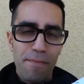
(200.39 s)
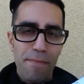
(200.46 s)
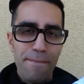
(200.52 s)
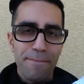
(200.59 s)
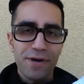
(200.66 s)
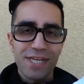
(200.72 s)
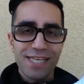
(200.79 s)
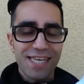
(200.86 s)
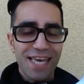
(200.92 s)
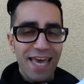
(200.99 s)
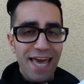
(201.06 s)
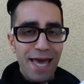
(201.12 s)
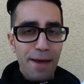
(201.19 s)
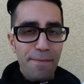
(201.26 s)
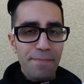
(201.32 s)
My buddy
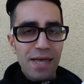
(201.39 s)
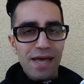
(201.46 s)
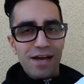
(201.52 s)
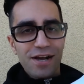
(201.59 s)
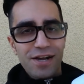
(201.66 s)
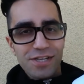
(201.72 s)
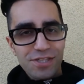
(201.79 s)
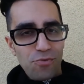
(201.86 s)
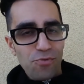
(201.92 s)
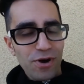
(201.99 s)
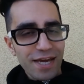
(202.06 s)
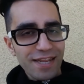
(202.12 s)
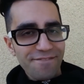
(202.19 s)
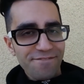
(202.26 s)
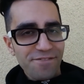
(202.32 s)
Cam got the
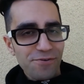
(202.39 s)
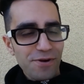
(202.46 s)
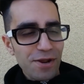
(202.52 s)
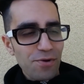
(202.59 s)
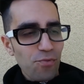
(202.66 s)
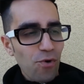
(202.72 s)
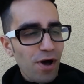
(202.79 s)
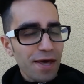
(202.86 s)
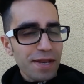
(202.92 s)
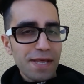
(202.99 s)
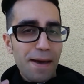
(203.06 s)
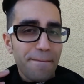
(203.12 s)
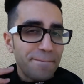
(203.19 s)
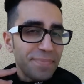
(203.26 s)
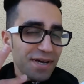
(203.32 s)
white infrared one
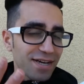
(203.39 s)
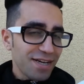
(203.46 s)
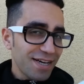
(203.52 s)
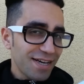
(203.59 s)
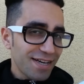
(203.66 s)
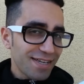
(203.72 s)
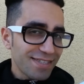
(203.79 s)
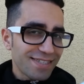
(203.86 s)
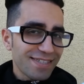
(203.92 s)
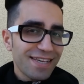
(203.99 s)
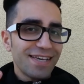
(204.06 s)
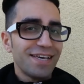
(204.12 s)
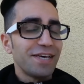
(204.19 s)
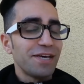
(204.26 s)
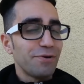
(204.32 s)
because
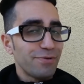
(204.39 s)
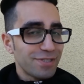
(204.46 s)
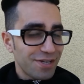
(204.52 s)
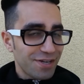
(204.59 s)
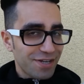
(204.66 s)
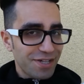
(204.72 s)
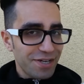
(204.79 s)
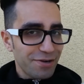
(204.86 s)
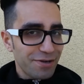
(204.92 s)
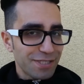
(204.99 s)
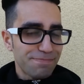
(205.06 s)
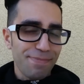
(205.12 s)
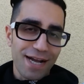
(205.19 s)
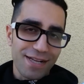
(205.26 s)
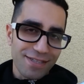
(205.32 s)
it was on clearance
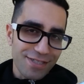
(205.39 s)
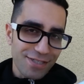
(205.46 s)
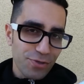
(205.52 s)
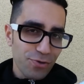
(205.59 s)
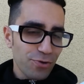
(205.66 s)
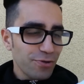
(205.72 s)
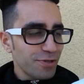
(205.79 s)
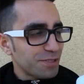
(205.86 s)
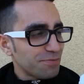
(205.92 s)
back to school.